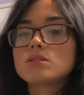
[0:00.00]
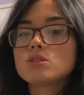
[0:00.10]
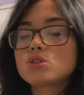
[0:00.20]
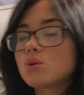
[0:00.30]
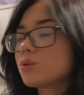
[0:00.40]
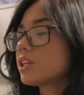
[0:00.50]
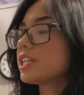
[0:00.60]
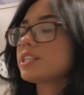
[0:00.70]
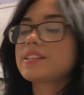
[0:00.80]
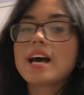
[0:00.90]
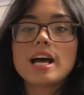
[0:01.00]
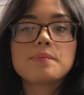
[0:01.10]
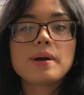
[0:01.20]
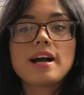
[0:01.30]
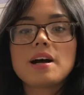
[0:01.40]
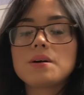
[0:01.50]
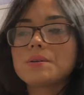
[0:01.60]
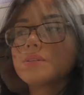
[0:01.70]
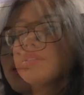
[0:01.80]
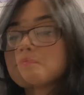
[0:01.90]
shoulders,
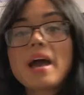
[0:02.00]
eyebrows.